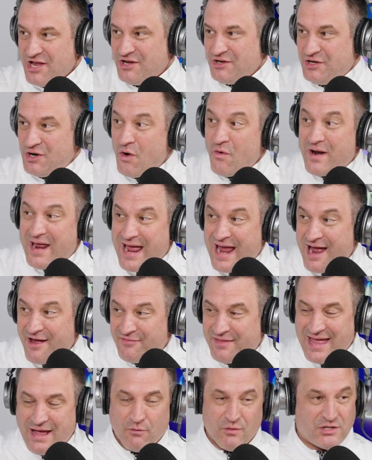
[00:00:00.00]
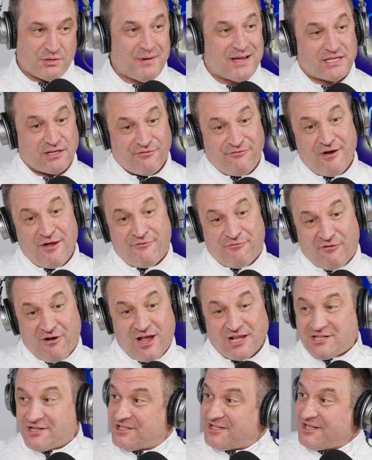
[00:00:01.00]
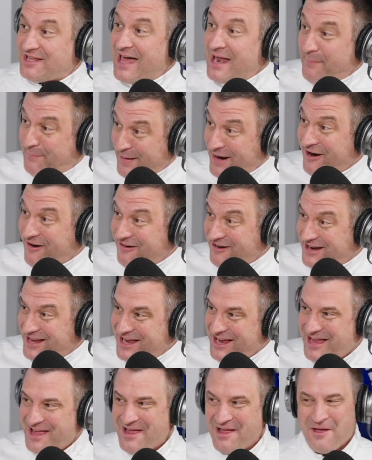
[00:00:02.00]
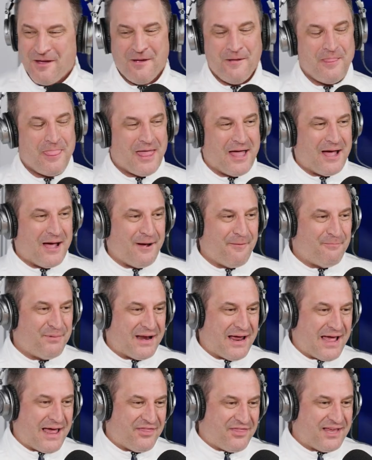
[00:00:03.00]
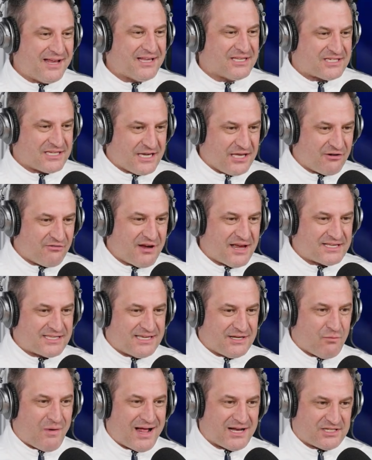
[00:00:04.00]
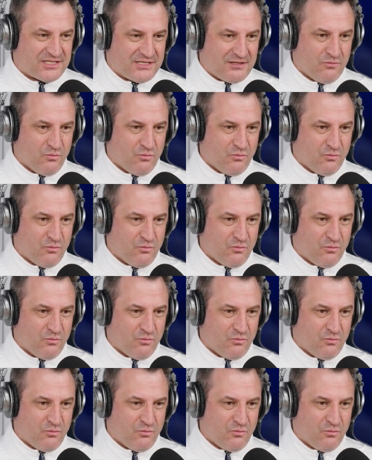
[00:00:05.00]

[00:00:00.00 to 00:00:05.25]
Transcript: You don't have that, which makes it fun. For us, it's a lot of parity. Right. But I think it's interesting to watch